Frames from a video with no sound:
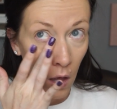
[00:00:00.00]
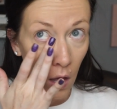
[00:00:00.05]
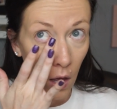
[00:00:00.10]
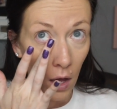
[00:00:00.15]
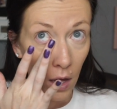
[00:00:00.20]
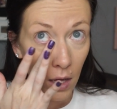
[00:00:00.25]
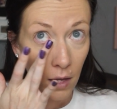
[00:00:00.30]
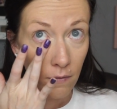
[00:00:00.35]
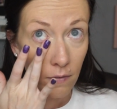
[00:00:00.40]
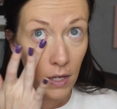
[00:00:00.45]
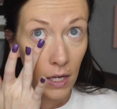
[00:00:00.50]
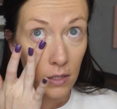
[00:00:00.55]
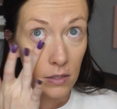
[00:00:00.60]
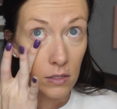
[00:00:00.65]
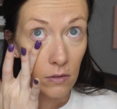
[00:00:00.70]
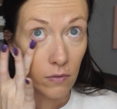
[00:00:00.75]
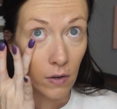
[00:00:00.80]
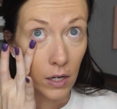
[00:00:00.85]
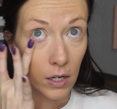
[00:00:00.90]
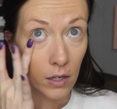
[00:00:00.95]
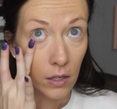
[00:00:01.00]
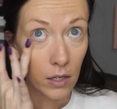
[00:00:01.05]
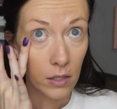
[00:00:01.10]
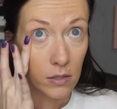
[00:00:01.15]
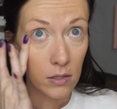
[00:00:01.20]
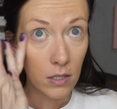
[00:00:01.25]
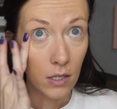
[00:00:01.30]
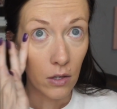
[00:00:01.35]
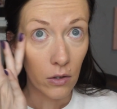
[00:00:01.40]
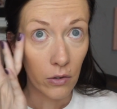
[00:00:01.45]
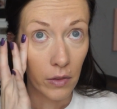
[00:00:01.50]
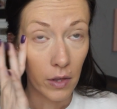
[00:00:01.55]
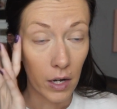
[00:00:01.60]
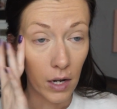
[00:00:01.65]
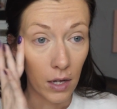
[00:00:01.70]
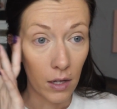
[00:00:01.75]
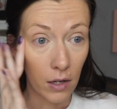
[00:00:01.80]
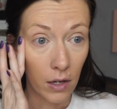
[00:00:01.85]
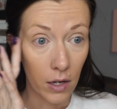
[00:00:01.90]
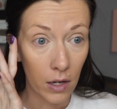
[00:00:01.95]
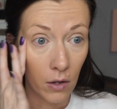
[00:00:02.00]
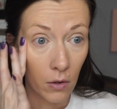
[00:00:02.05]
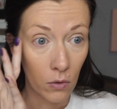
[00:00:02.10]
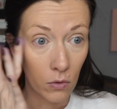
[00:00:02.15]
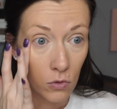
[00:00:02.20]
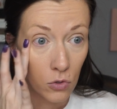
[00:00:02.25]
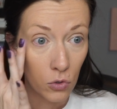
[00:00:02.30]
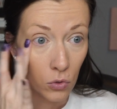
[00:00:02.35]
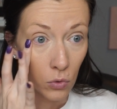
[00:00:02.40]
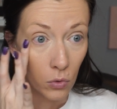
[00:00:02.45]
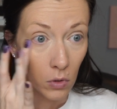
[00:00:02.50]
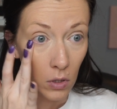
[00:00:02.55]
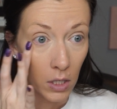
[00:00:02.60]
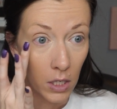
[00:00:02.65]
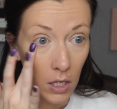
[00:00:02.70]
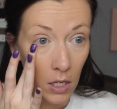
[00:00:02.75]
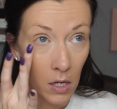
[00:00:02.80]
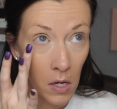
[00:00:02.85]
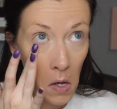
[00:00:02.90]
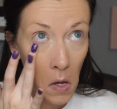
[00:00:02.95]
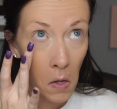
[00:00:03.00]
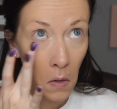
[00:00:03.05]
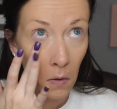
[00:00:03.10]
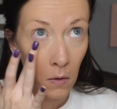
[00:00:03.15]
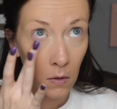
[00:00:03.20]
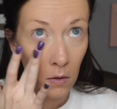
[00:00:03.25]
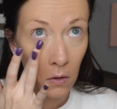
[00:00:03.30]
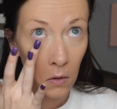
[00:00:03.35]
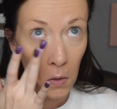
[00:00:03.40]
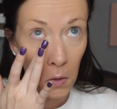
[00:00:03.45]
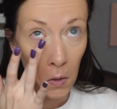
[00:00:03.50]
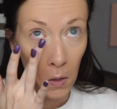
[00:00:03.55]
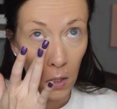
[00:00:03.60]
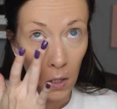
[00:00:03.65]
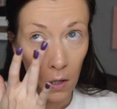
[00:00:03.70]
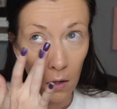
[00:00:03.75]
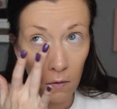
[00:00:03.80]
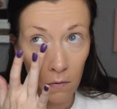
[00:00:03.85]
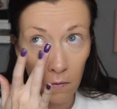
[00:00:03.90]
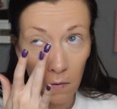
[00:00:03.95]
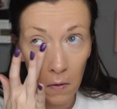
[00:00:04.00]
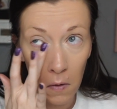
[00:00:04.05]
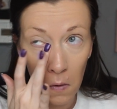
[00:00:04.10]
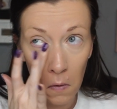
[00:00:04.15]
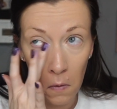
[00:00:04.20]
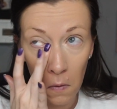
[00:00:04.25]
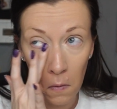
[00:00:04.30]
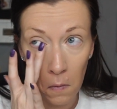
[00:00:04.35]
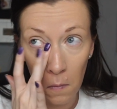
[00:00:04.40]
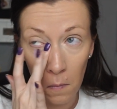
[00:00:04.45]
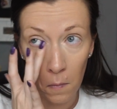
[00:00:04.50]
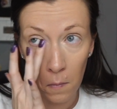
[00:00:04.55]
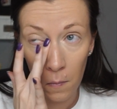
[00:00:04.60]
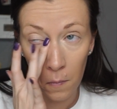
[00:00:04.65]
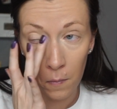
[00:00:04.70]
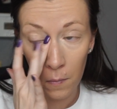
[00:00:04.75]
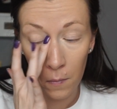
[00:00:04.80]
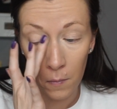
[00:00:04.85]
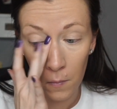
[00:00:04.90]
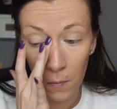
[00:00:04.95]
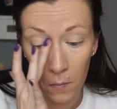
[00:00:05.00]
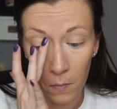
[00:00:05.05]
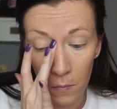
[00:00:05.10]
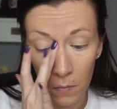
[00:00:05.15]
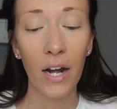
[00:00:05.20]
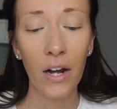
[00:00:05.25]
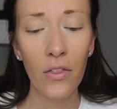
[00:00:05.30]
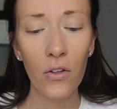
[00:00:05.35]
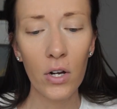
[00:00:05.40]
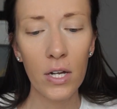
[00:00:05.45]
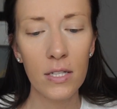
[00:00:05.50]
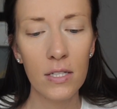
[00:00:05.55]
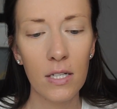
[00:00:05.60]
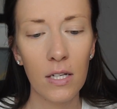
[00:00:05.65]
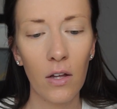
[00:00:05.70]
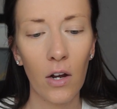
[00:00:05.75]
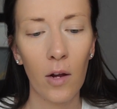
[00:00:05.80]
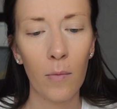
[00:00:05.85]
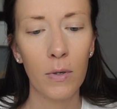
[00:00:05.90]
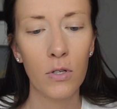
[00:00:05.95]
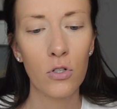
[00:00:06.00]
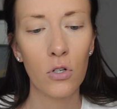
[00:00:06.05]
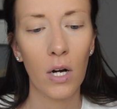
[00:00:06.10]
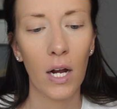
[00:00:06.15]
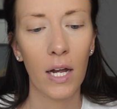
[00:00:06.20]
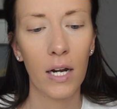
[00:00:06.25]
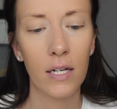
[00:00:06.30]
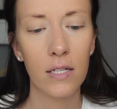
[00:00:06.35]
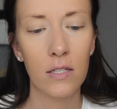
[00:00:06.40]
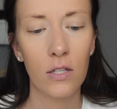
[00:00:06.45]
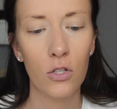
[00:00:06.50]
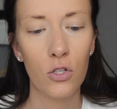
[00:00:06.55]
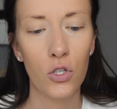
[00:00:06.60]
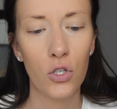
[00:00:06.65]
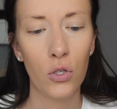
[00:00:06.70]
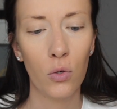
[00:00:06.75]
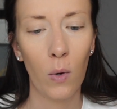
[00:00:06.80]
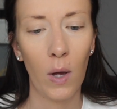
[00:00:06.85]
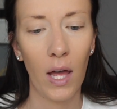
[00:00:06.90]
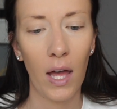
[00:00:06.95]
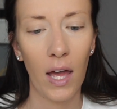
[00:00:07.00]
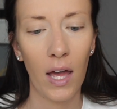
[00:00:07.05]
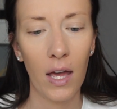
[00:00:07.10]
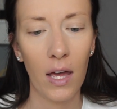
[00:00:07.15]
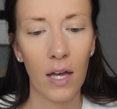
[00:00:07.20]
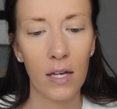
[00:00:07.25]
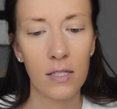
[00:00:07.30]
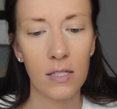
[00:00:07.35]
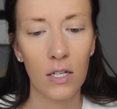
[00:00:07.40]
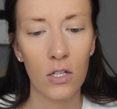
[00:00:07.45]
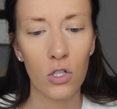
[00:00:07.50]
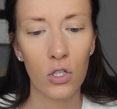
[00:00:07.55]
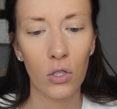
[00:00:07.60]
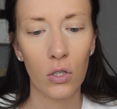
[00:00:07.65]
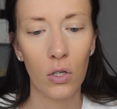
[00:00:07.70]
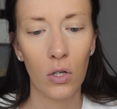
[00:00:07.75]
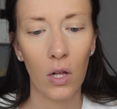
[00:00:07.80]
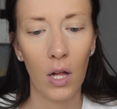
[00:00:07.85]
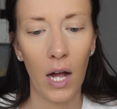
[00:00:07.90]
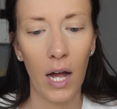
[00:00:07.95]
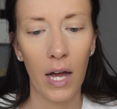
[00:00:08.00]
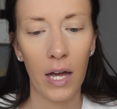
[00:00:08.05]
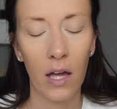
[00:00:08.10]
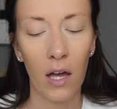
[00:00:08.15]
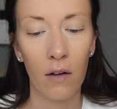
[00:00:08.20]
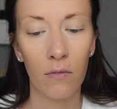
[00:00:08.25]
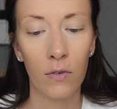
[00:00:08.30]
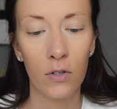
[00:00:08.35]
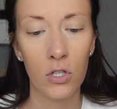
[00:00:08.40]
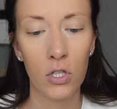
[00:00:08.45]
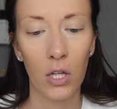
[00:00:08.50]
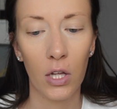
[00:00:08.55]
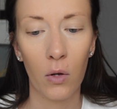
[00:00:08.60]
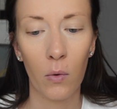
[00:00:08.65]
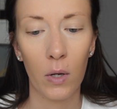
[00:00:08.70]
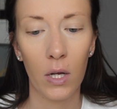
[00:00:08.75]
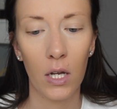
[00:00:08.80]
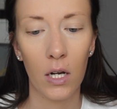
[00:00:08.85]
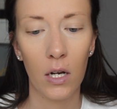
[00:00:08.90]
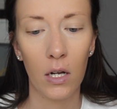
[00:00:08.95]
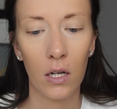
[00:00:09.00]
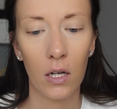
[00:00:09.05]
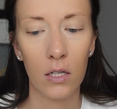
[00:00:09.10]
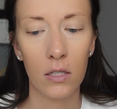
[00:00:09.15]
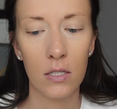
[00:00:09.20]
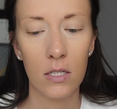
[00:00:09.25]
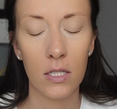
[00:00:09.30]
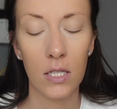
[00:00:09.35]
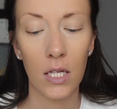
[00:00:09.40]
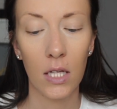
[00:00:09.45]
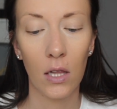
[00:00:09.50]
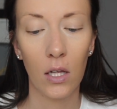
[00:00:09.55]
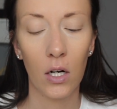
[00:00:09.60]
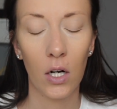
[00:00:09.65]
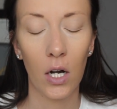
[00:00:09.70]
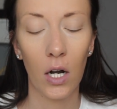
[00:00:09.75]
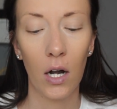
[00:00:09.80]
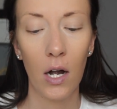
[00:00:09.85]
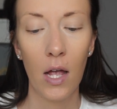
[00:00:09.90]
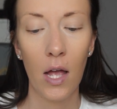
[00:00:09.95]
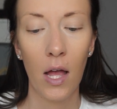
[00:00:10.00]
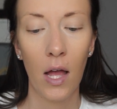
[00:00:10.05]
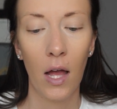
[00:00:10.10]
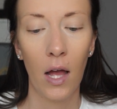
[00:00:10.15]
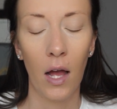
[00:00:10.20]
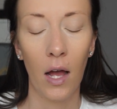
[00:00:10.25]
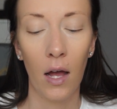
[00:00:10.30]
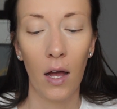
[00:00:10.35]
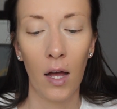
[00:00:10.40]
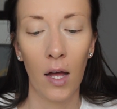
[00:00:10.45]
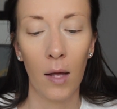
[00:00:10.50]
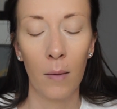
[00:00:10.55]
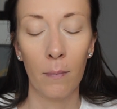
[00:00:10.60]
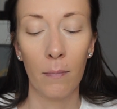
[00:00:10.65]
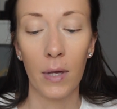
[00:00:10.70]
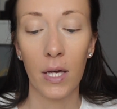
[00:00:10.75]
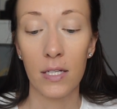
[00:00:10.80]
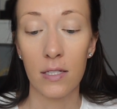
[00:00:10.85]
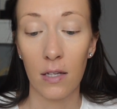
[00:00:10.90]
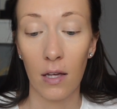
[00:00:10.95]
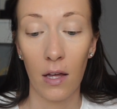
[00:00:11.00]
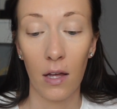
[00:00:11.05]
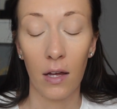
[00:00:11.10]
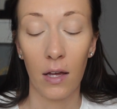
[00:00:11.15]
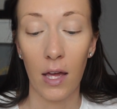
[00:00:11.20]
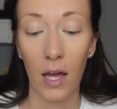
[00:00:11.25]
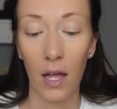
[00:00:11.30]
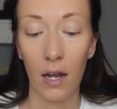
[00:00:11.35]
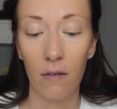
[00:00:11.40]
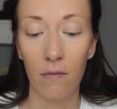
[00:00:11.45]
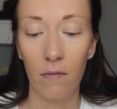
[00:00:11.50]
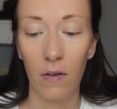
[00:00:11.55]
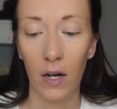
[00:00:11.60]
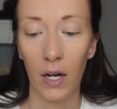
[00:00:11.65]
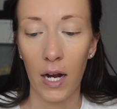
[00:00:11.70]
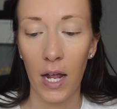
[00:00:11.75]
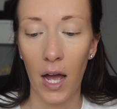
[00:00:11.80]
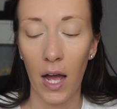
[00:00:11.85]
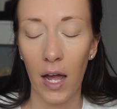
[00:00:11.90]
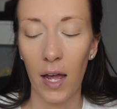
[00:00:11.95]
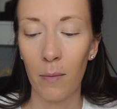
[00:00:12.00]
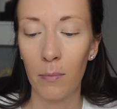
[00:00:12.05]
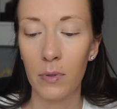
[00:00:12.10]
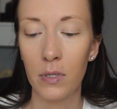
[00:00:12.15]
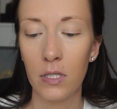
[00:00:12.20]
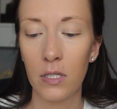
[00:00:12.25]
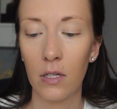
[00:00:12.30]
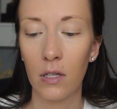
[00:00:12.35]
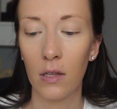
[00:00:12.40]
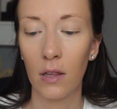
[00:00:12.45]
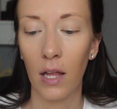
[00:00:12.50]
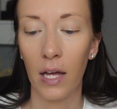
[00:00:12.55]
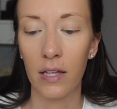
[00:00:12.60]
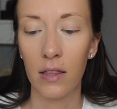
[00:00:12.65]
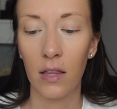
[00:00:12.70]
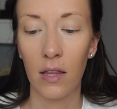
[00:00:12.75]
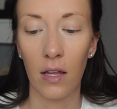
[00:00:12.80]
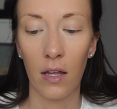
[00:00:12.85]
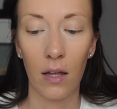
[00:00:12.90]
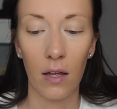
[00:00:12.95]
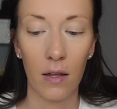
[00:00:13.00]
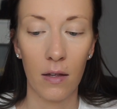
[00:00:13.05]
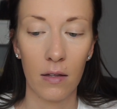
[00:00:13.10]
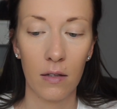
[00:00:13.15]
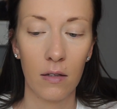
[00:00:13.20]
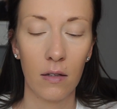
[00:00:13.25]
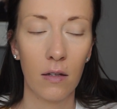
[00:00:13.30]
I have yet to find a concealer that I truly love. Another concealer I've been trying is the Jouer Essential High Coverage Liquid Concealer, because again, very hyped, like the